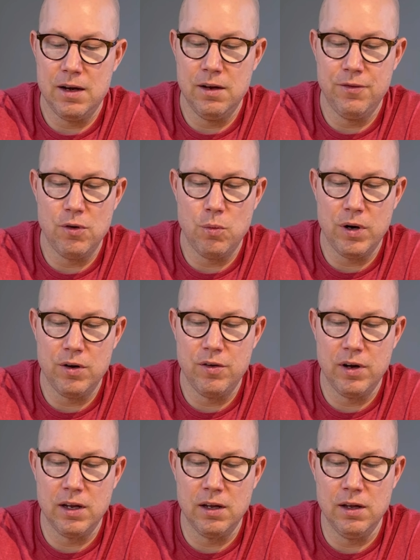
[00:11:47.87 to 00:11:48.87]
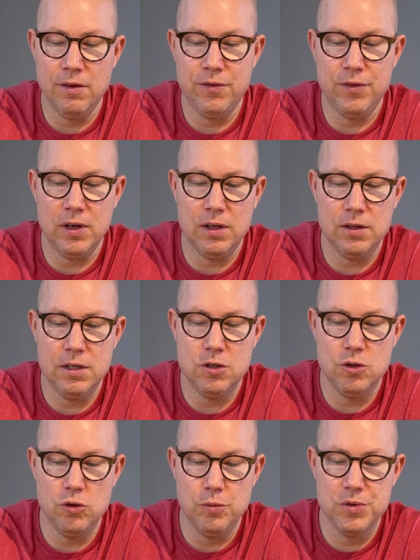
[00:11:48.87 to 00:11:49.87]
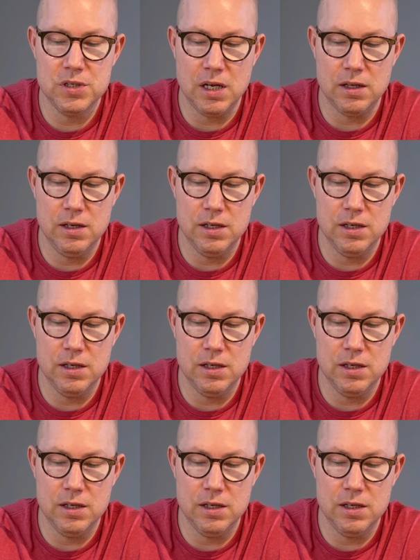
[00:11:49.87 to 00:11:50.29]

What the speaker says: if you're wondering if the tubes and